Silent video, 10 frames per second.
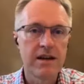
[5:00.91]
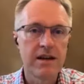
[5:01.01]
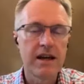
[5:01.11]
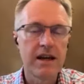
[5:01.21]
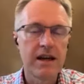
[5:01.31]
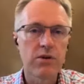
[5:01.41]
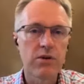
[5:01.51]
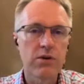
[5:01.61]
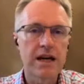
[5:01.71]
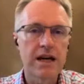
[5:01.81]
In an
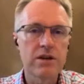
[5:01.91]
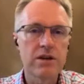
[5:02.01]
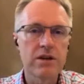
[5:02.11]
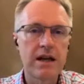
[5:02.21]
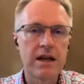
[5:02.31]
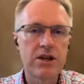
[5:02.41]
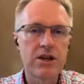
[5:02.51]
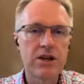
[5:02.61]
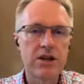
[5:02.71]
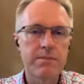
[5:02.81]
organization where
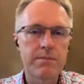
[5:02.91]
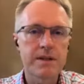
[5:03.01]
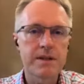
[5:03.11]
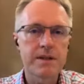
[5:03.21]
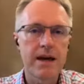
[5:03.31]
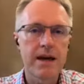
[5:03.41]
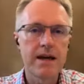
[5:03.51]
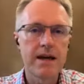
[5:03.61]
leadership say